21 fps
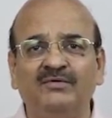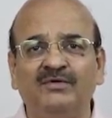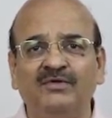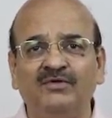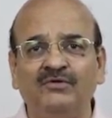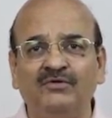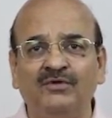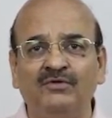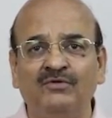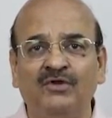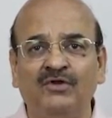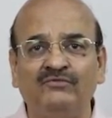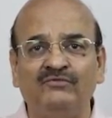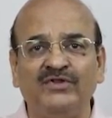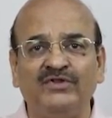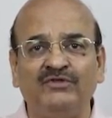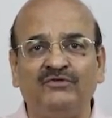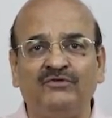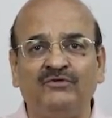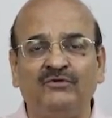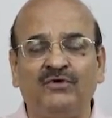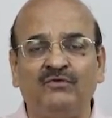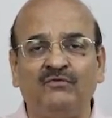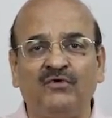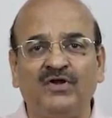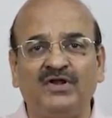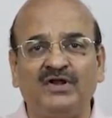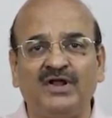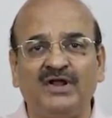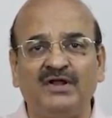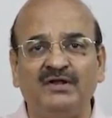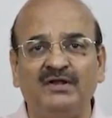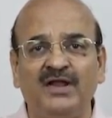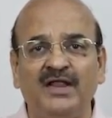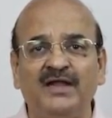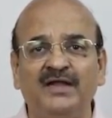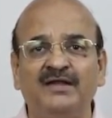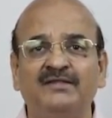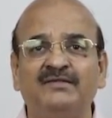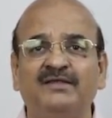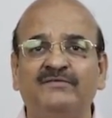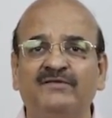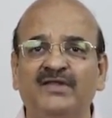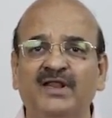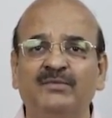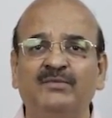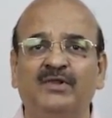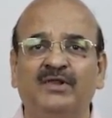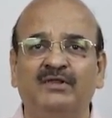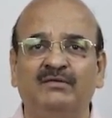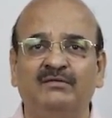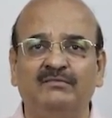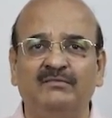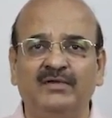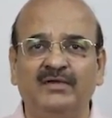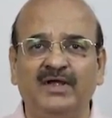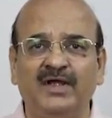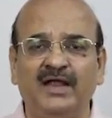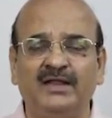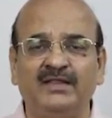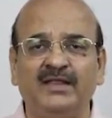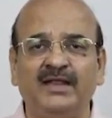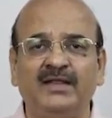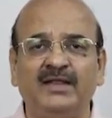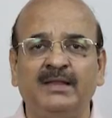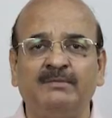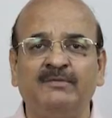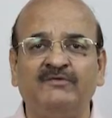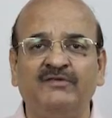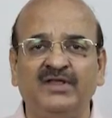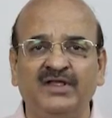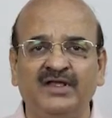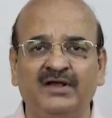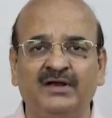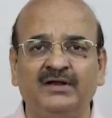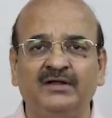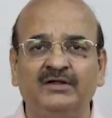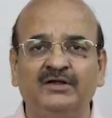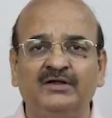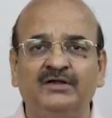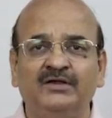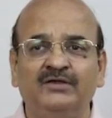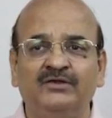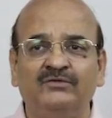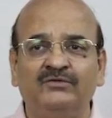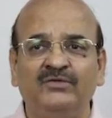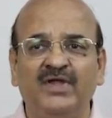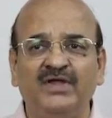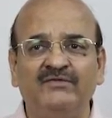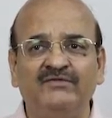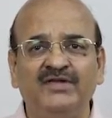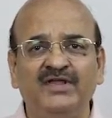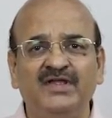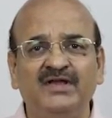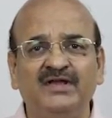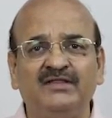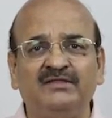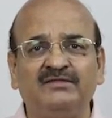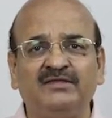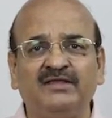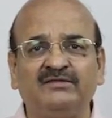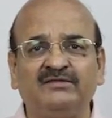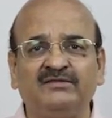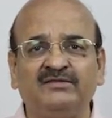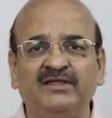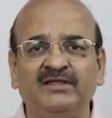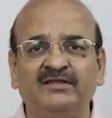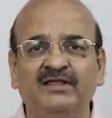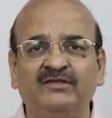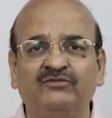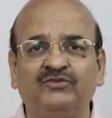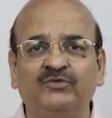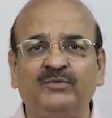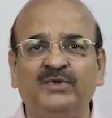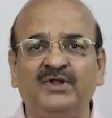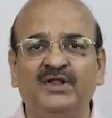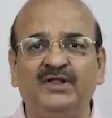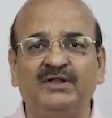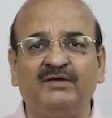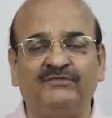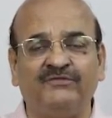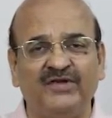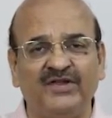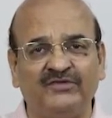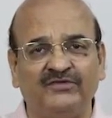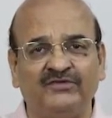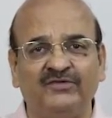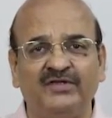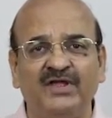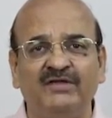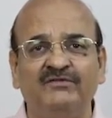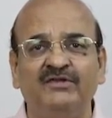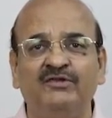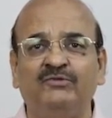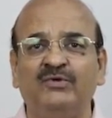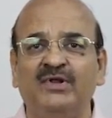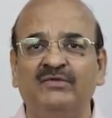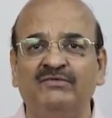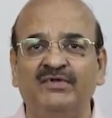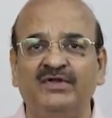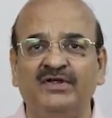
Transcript: you are not very sure what kind of land is available at that time of the year. So every year this exercise has to be done afresh every 12